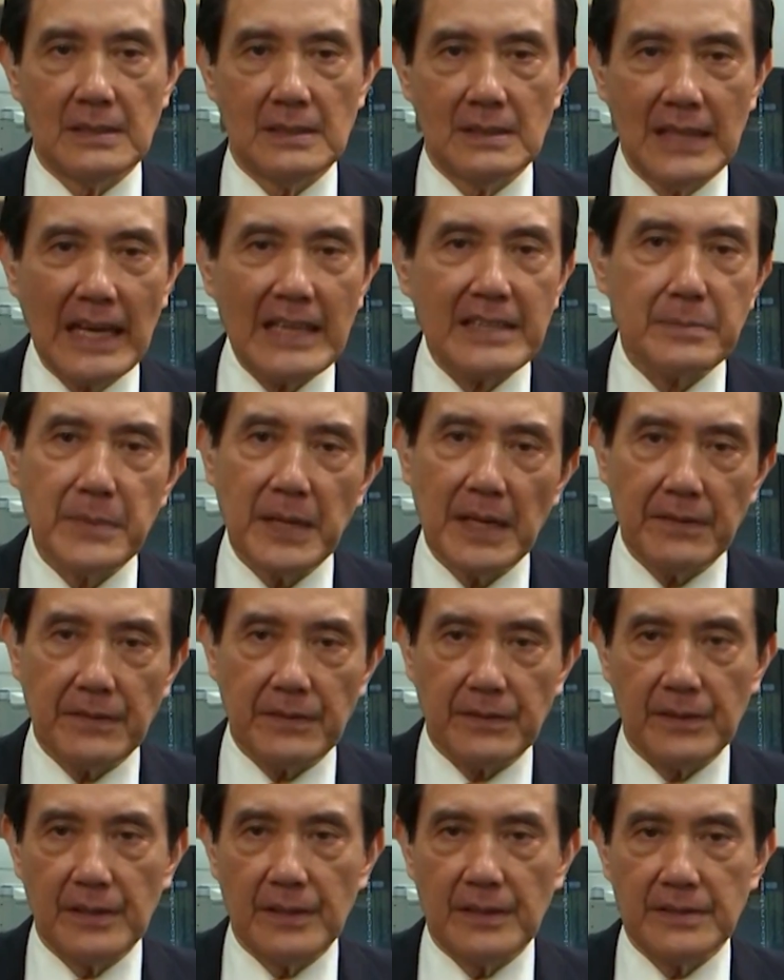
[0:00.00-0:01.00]
Last
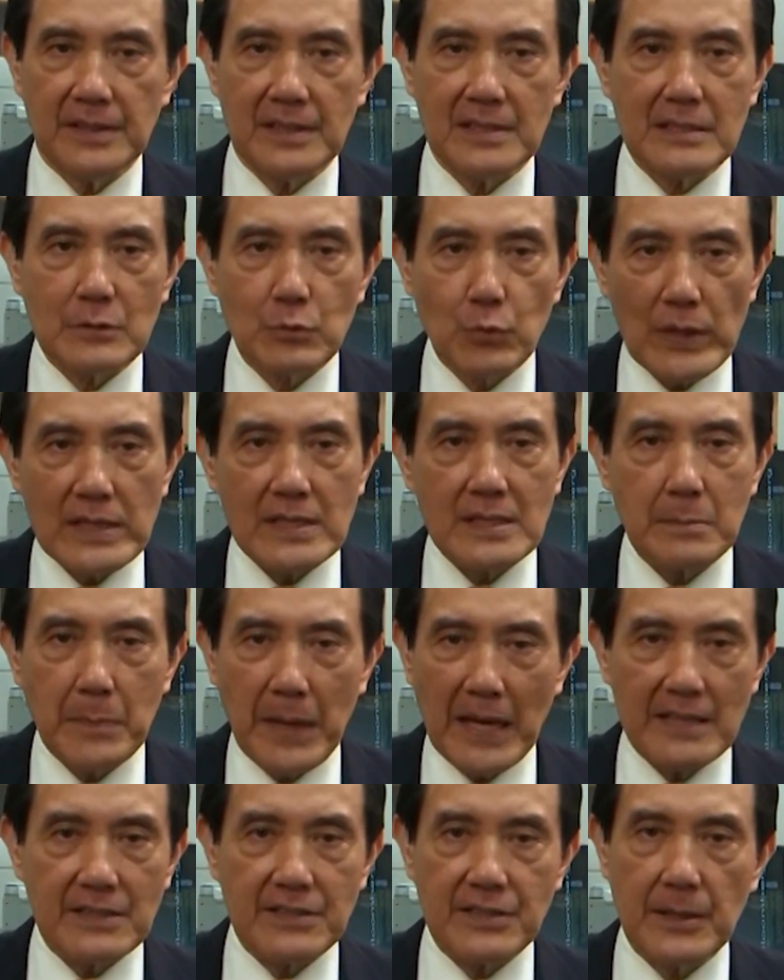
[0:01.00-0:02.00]
month, the
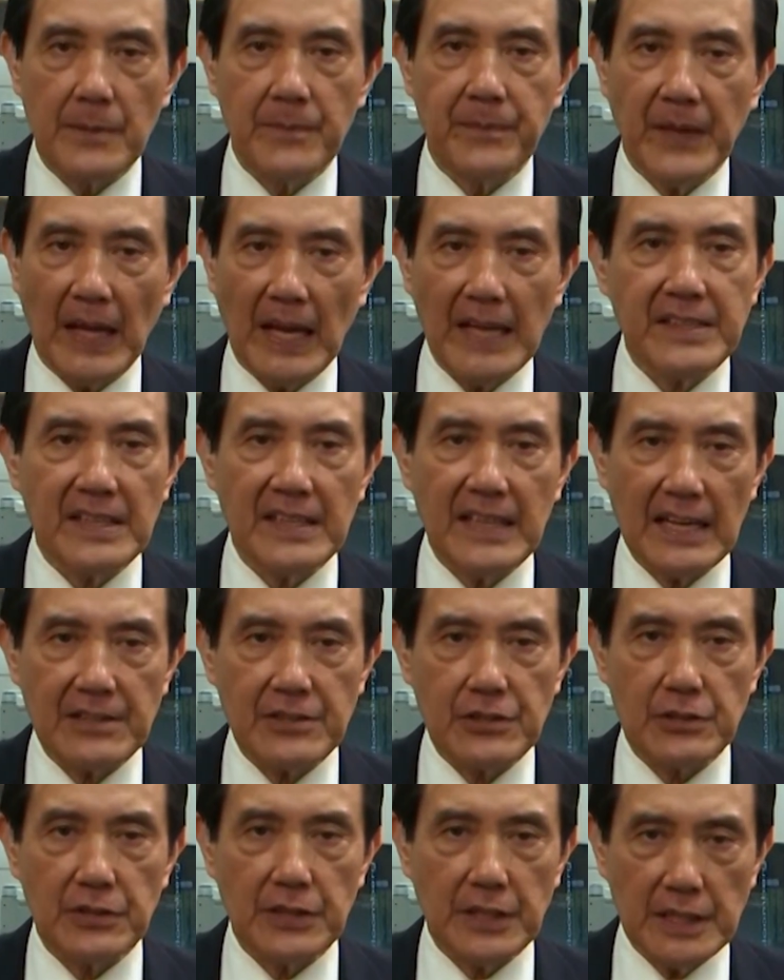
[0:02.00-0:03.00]
Swiss-based
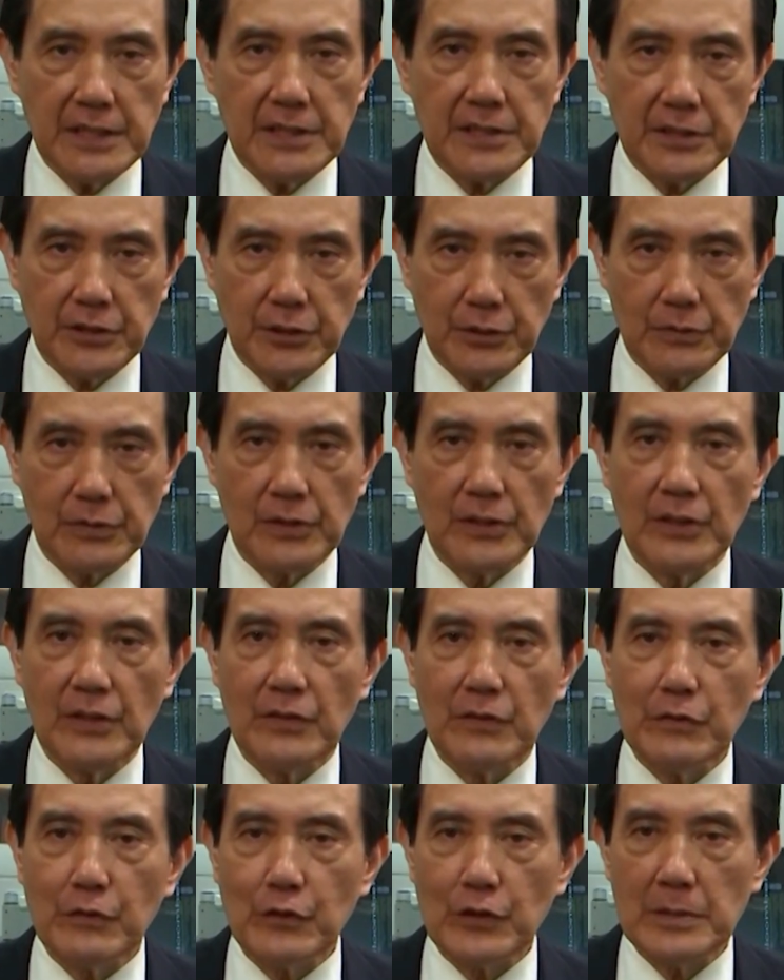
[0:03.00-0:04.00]
International Institute
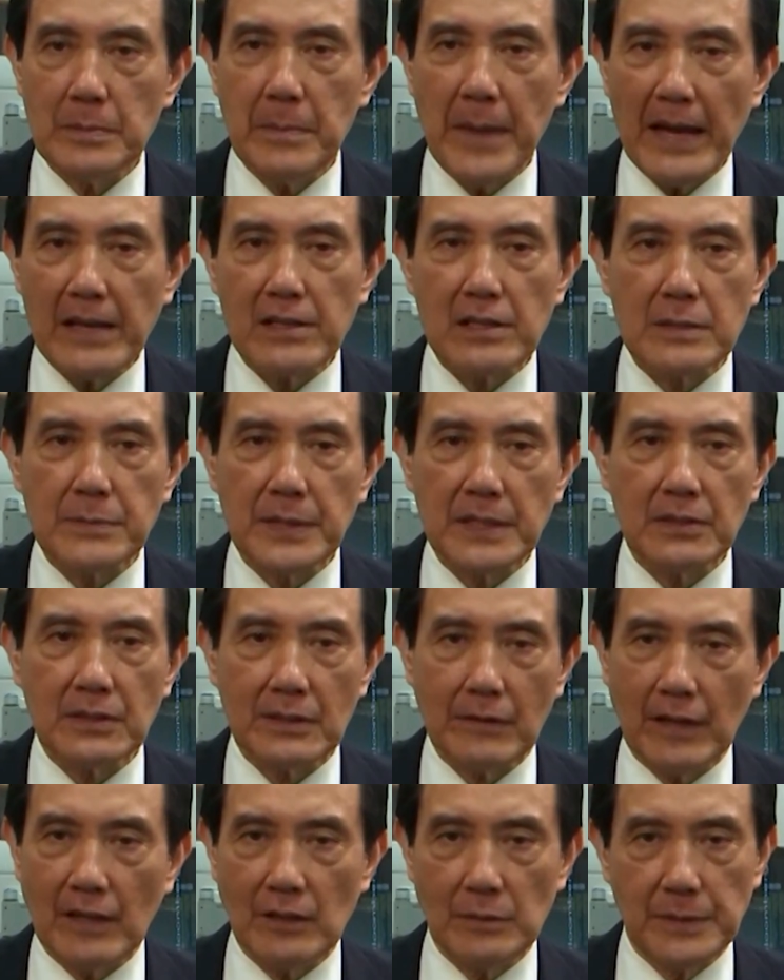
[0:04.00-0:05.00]
for Management
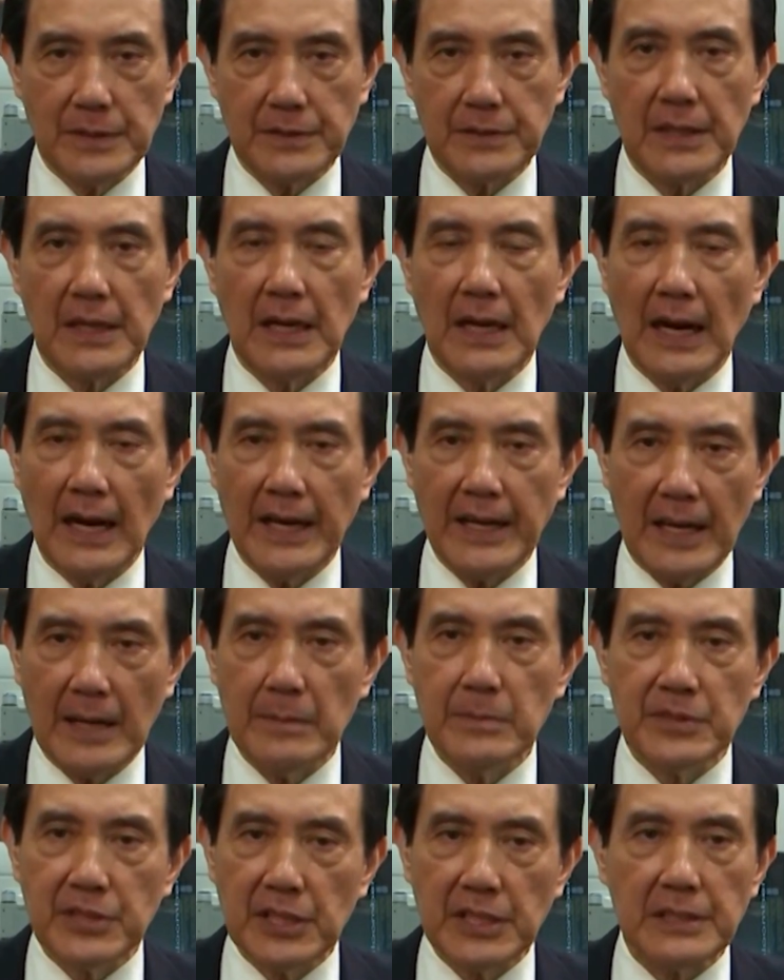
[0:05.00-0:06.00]
Development,
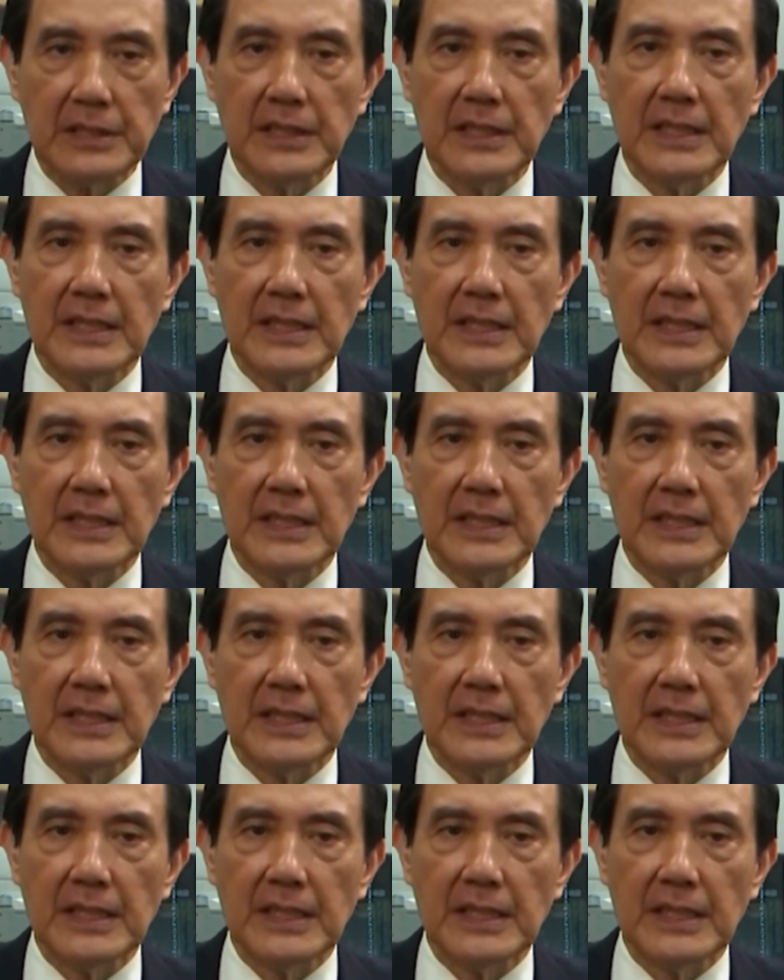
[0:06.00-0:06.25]
IMD,